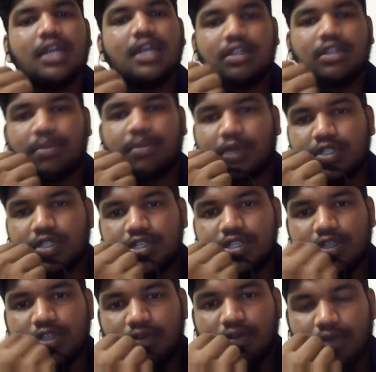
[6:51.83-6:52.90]
The process
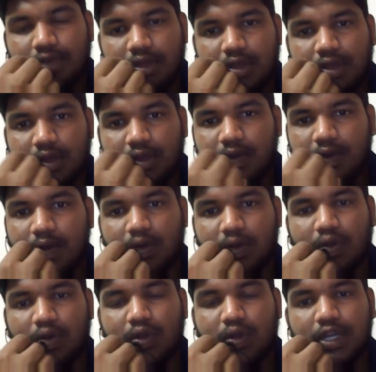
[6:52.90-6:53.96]
of
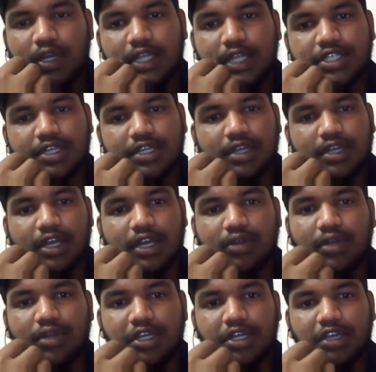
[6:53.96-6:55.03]
correlation
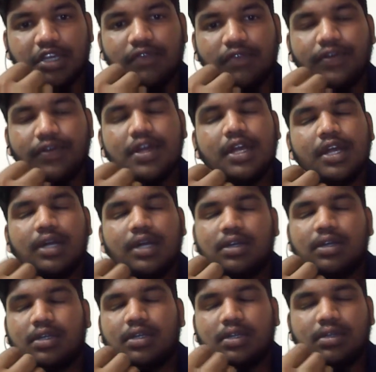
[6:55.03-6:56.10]
ergodic if
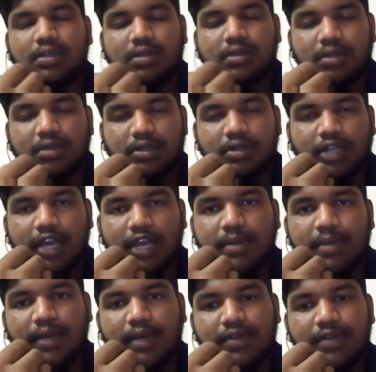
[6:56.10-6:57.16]
time
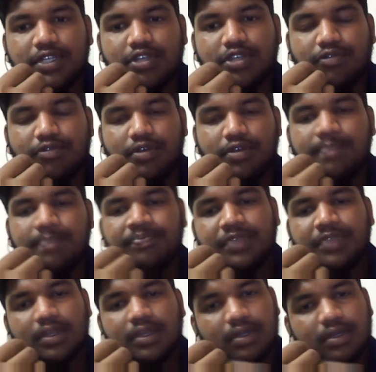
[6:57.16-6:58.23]
average of
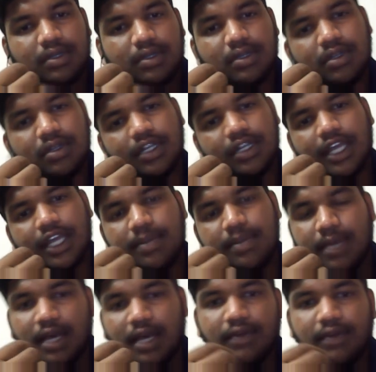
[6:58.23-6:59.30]
time
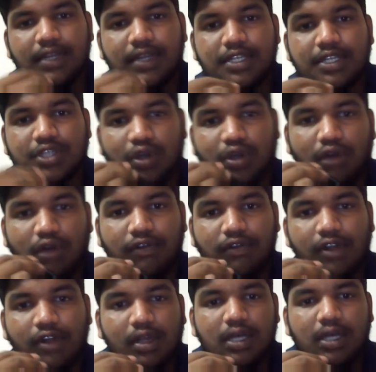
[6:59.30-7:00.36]
average of
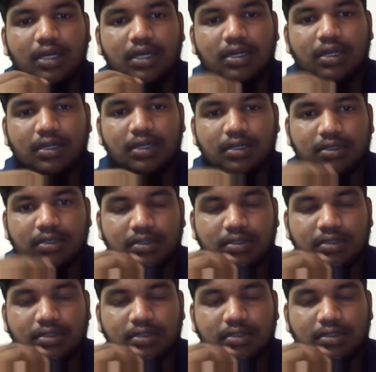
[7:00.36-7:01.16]
uh,